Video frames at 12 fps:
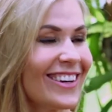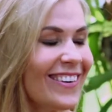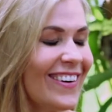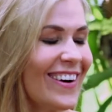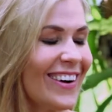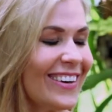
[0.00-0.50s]

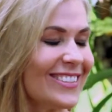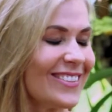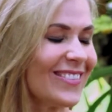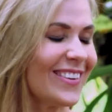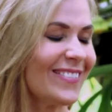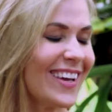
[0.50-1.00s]
so hard
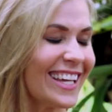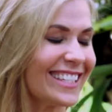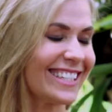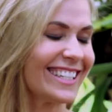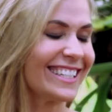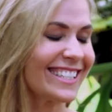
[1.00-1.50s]
to be
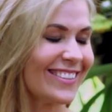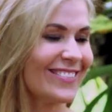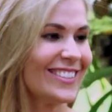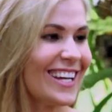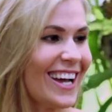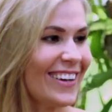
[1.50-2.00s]
patient
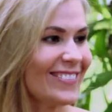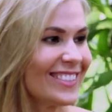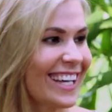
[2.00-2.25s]
sometimes.